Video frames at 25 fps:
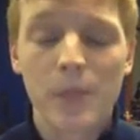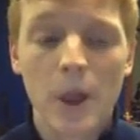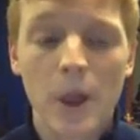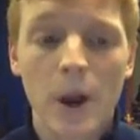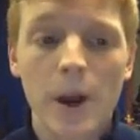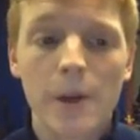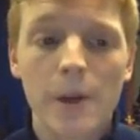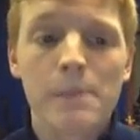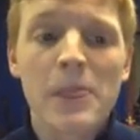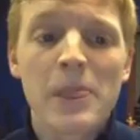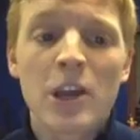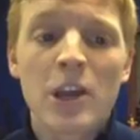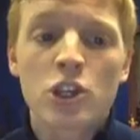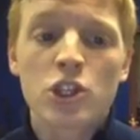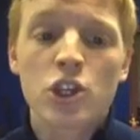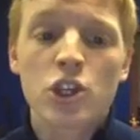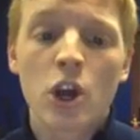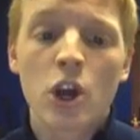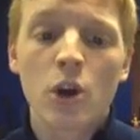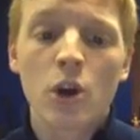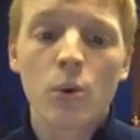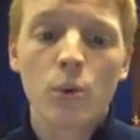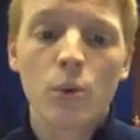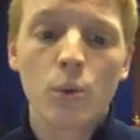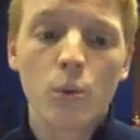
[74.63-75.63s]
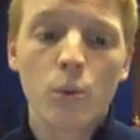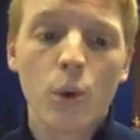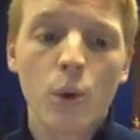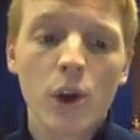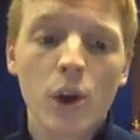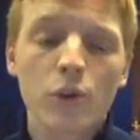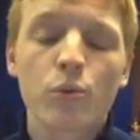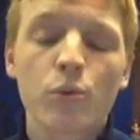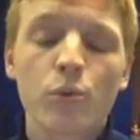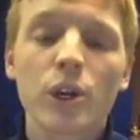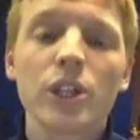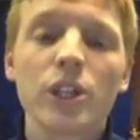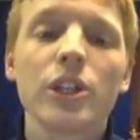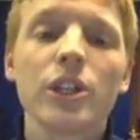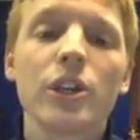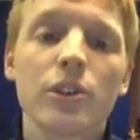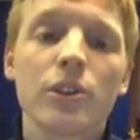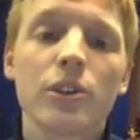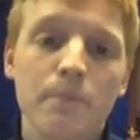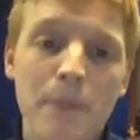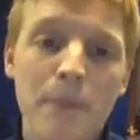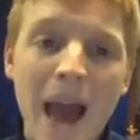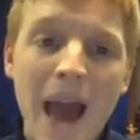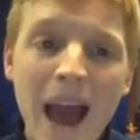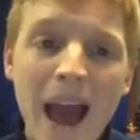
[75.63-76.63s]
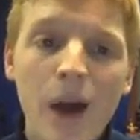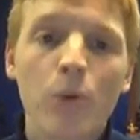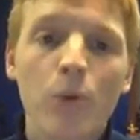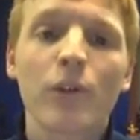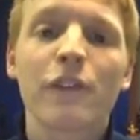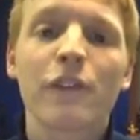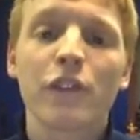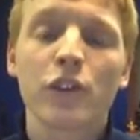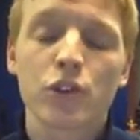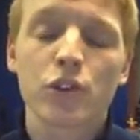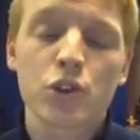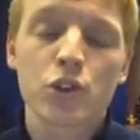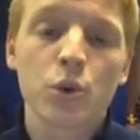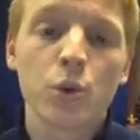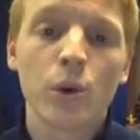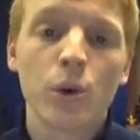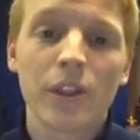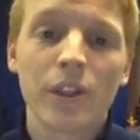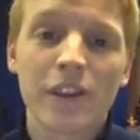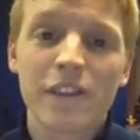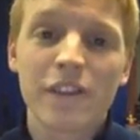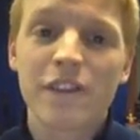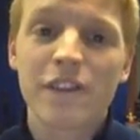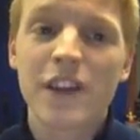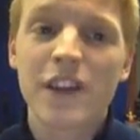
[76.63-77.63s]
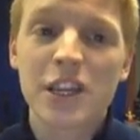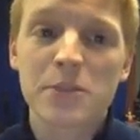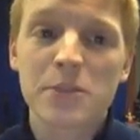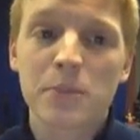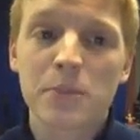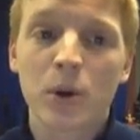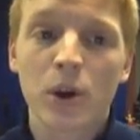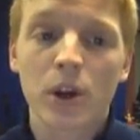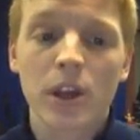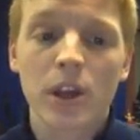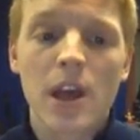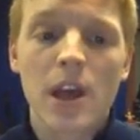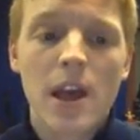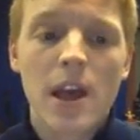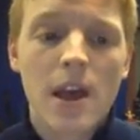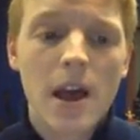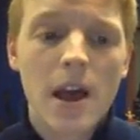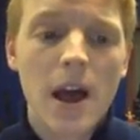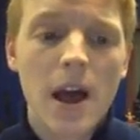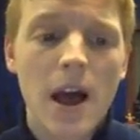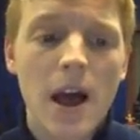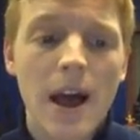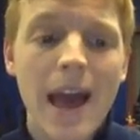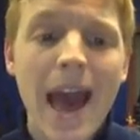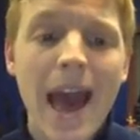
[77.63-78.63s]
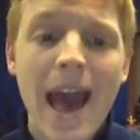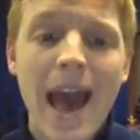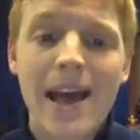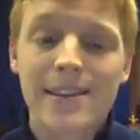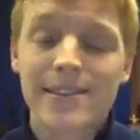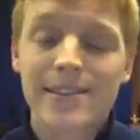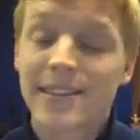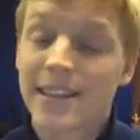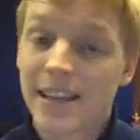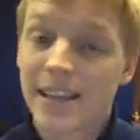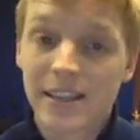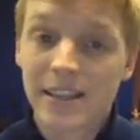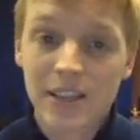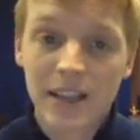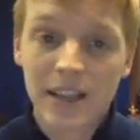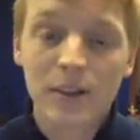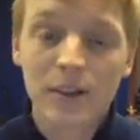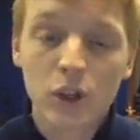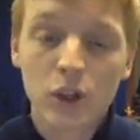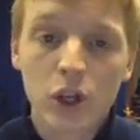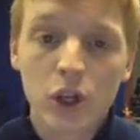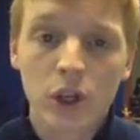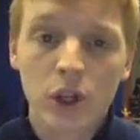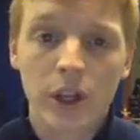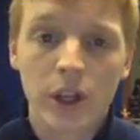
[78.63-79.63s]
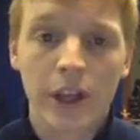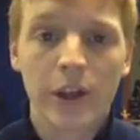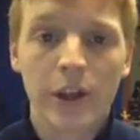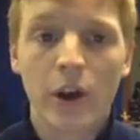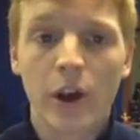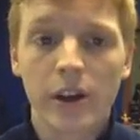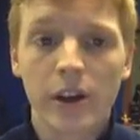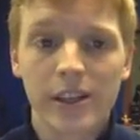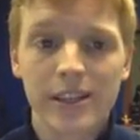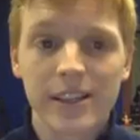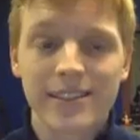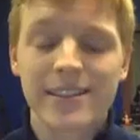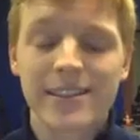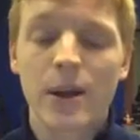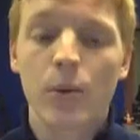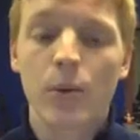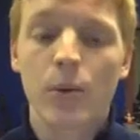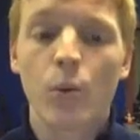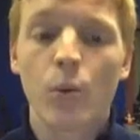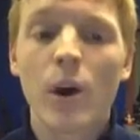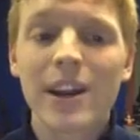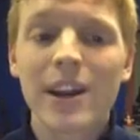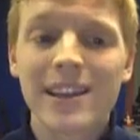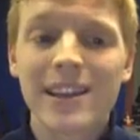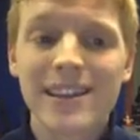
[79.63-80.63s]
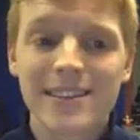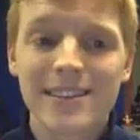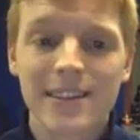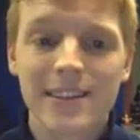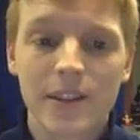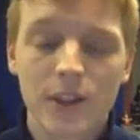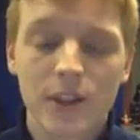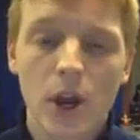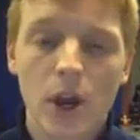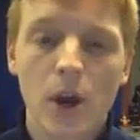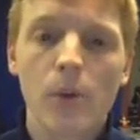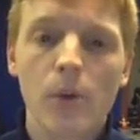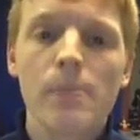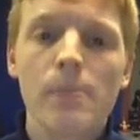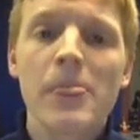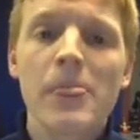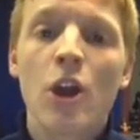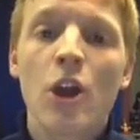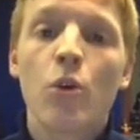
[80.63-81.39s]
All right, so one really powerful tool that Facebook has is a lookalike audience. Now, what is it though?